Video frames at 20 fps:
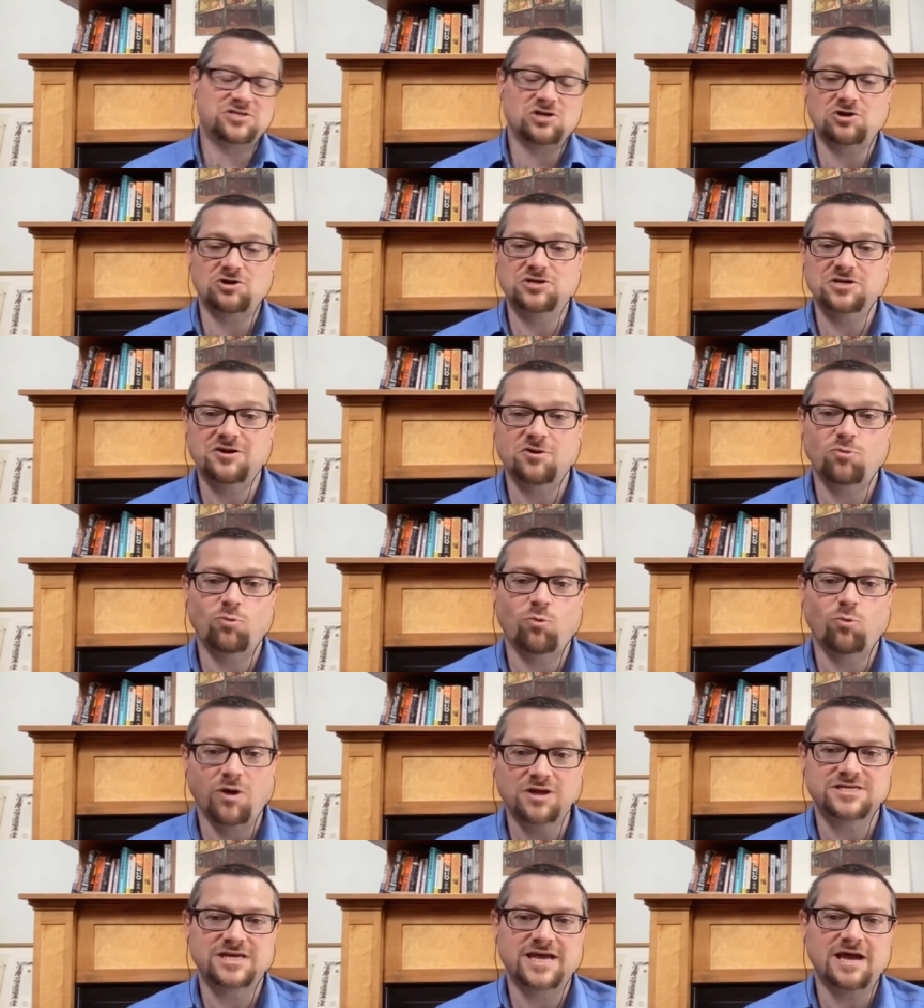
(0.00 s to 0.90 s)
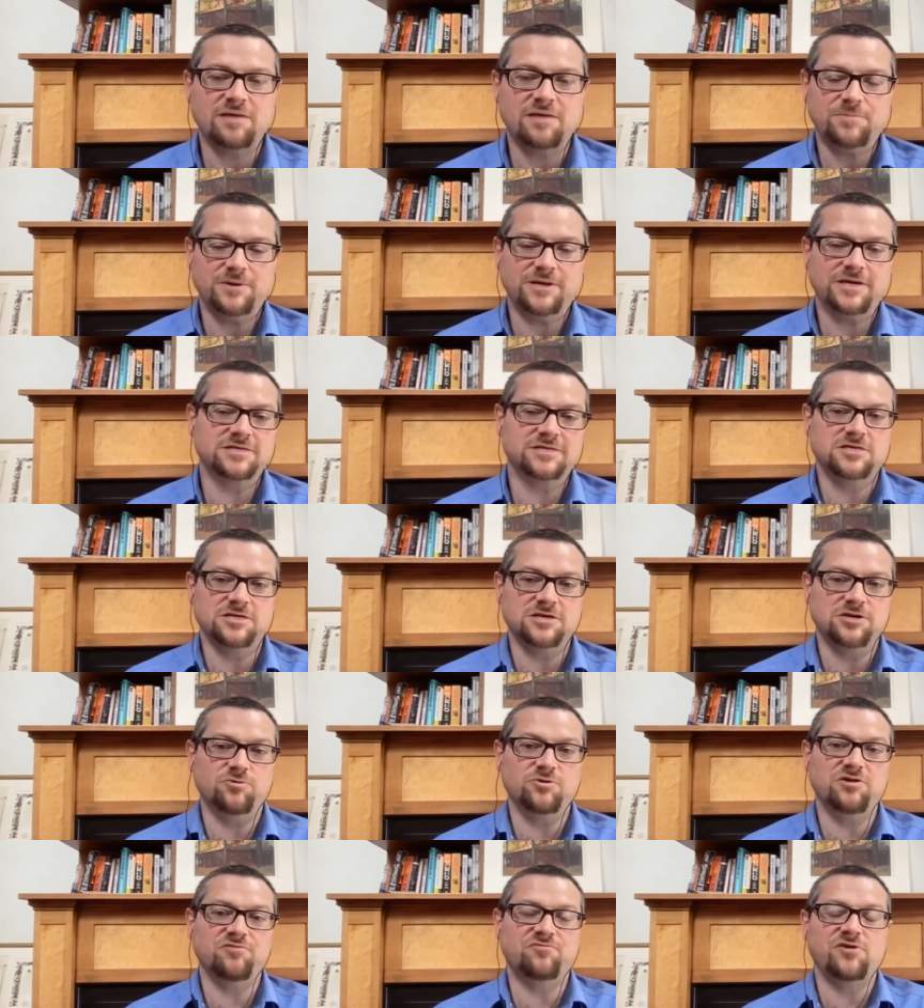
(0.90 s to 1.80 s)
it's hard to know what's happening to
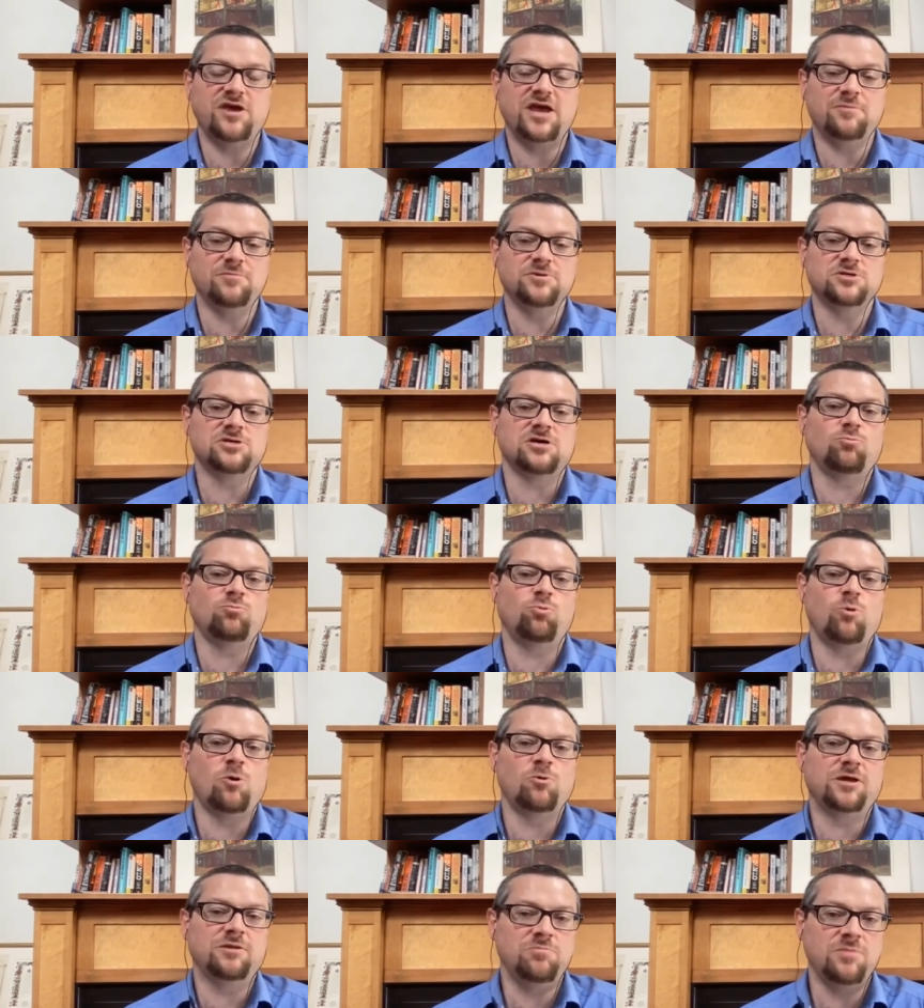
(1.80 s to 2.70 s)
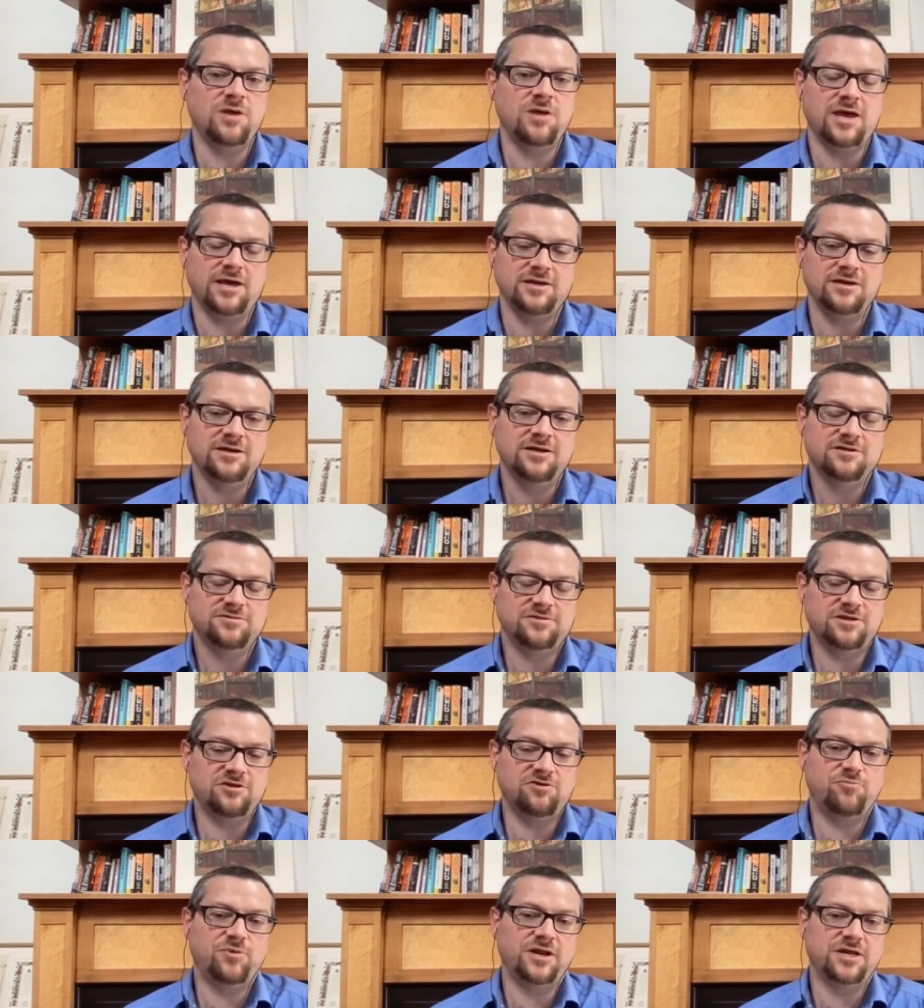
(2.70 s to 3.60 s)
you. And if Amazon won't admit
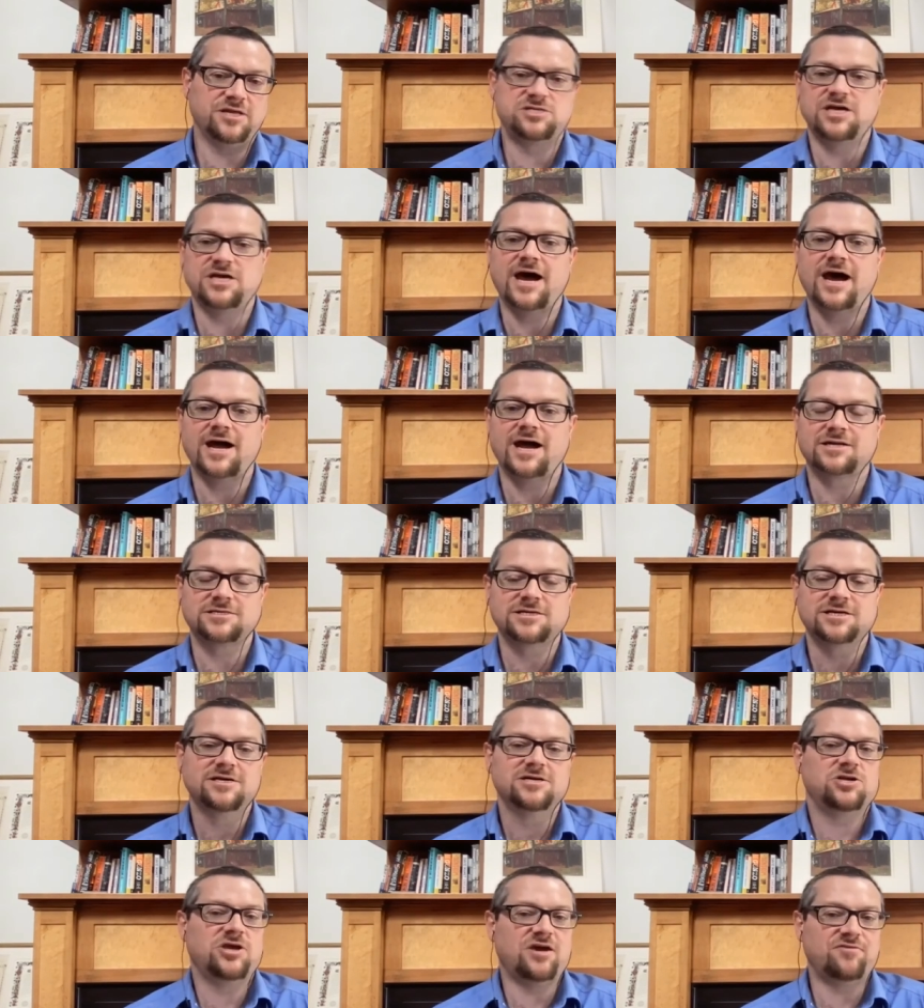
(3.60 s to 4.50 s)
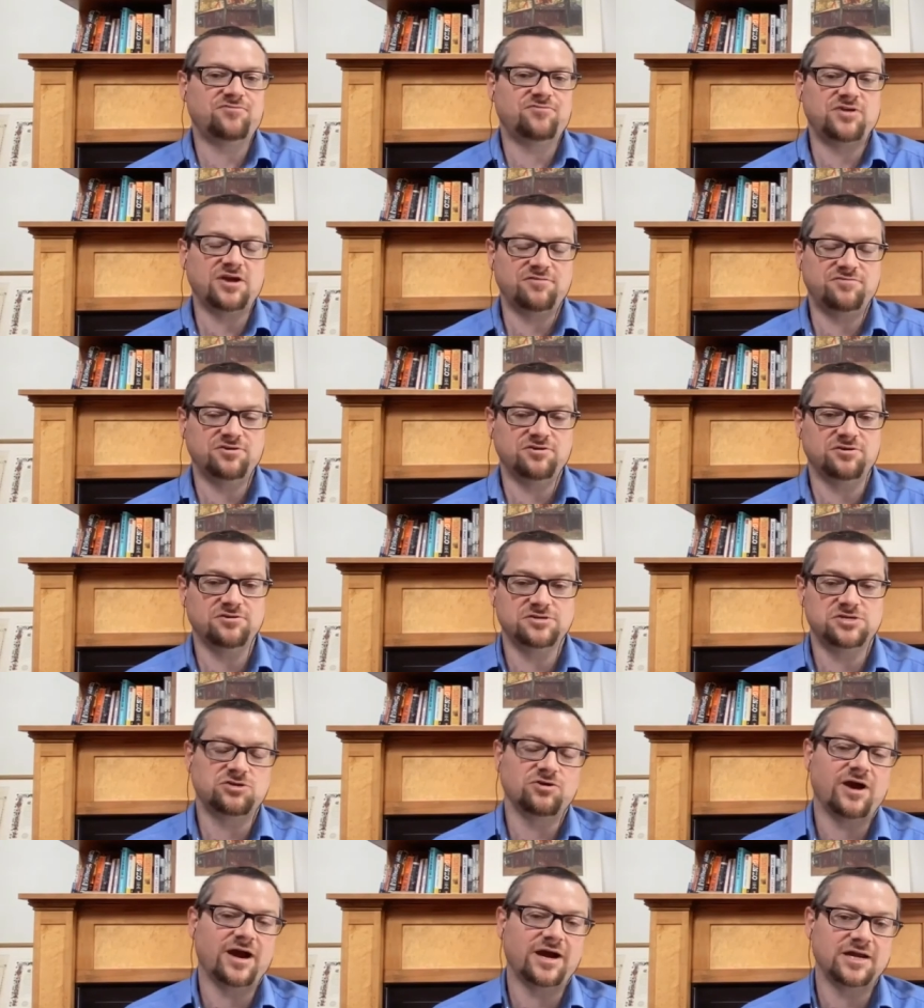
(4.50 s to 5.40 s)
that you've been attacked, you have to have your own
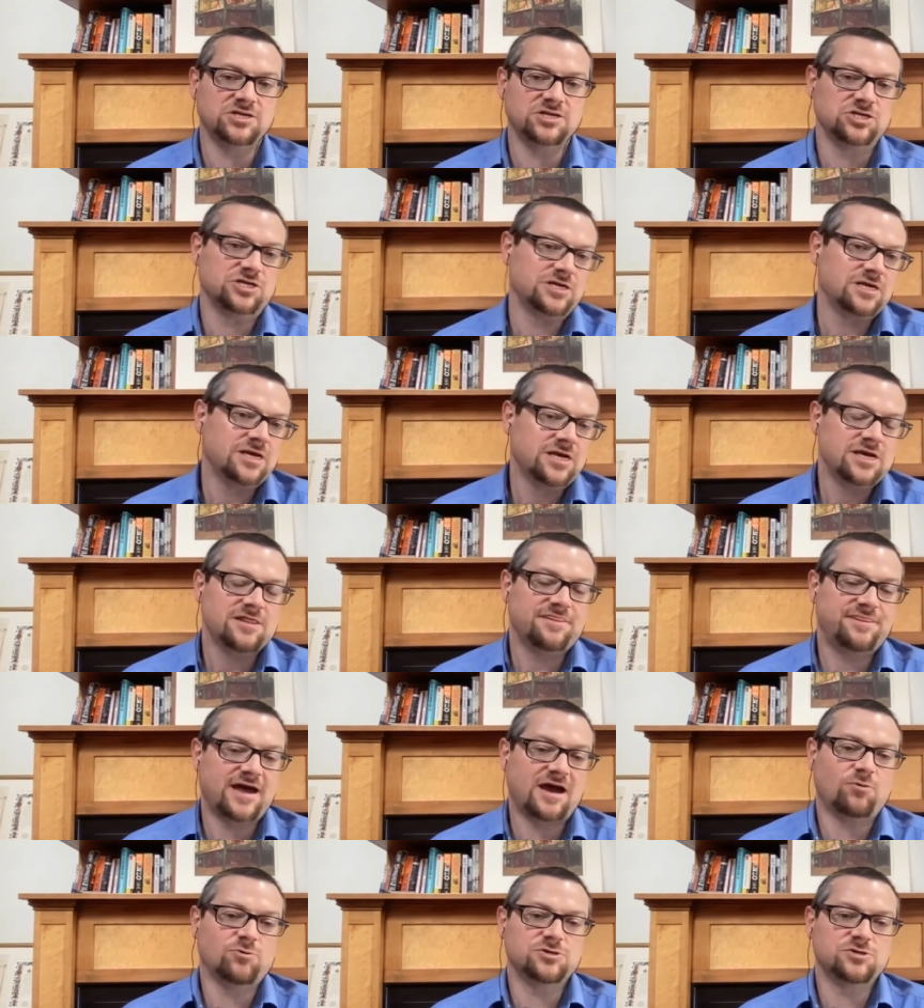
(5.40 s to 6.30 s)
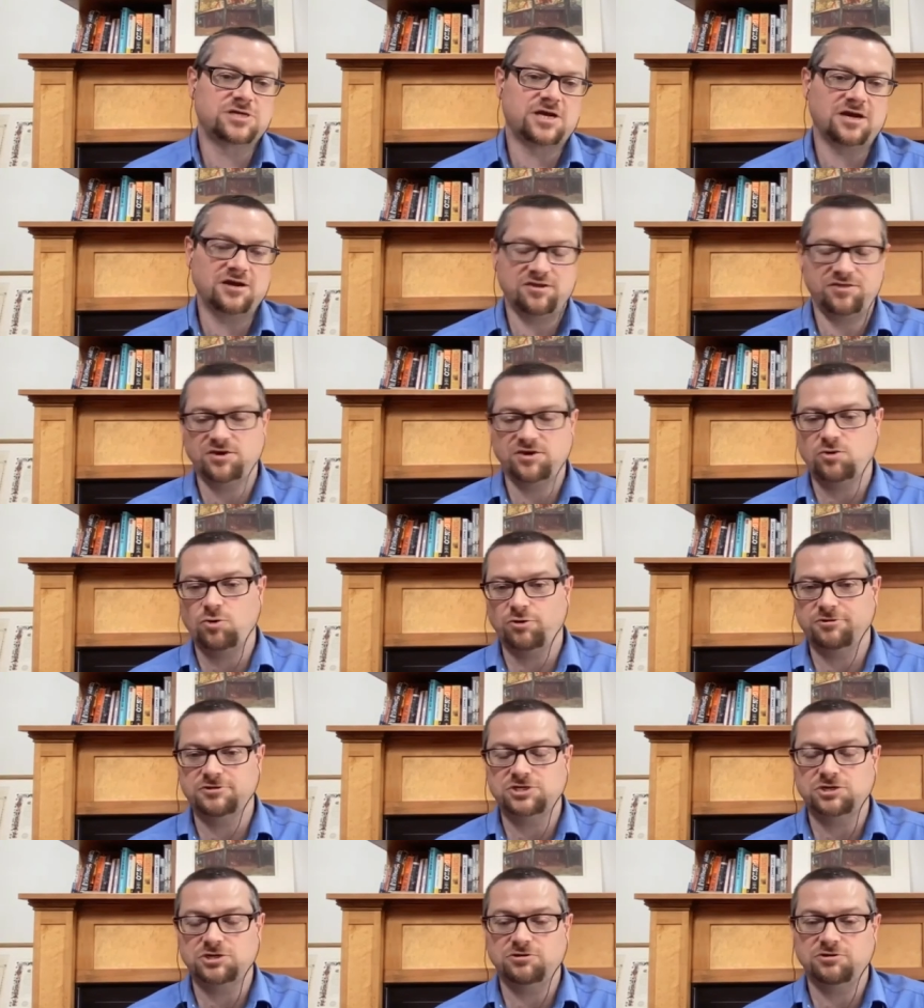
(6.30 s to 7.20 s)
strategy. That was kind of the
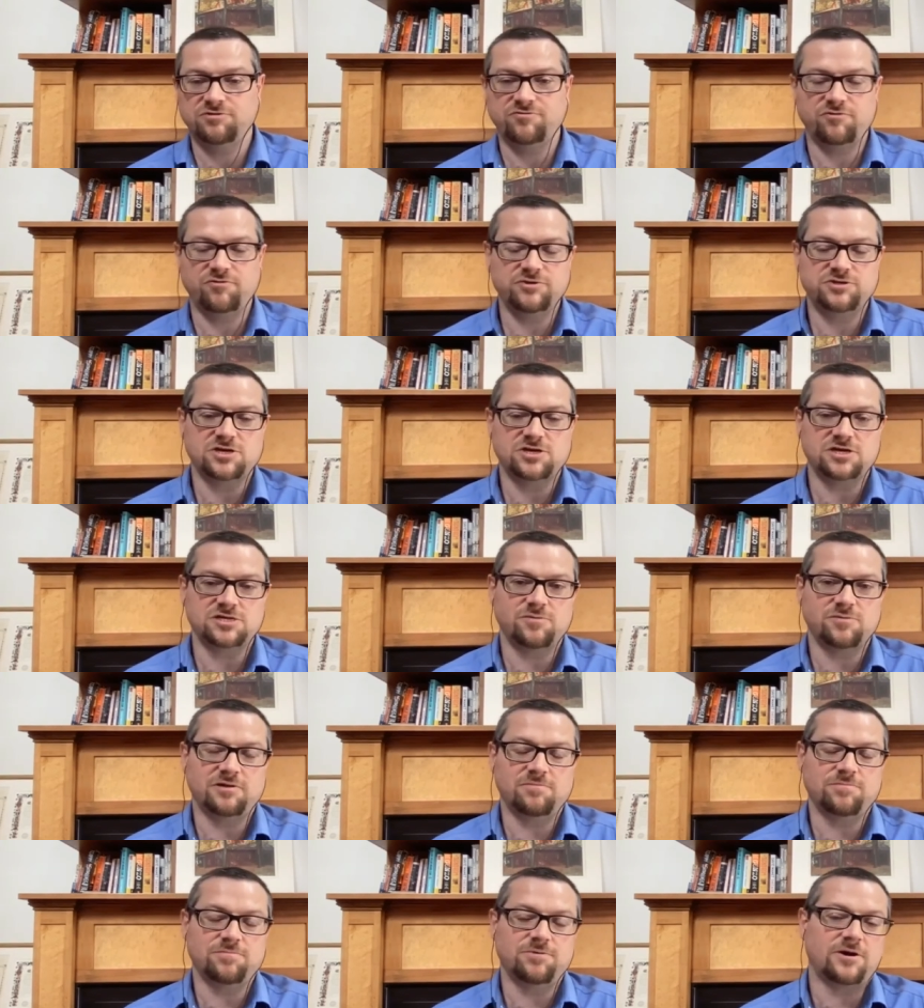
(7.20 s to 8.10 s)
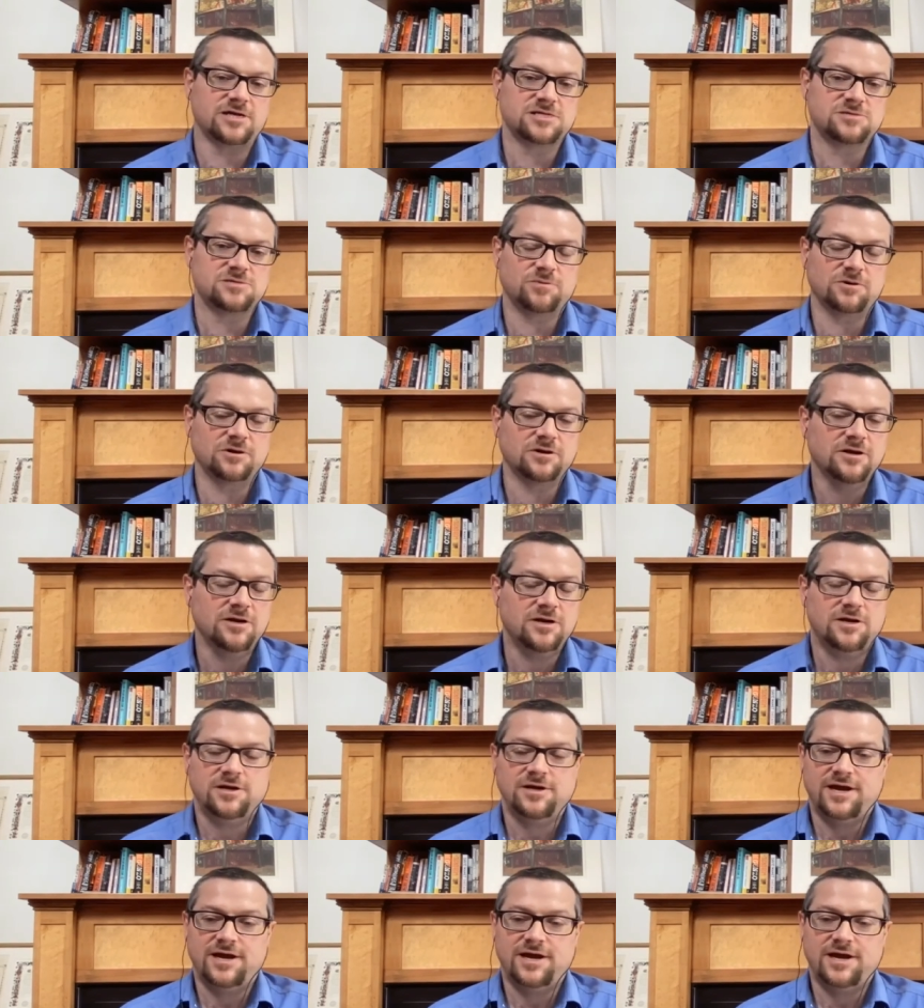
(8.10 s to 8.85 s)
cornerstone of what we talked about in Prosper.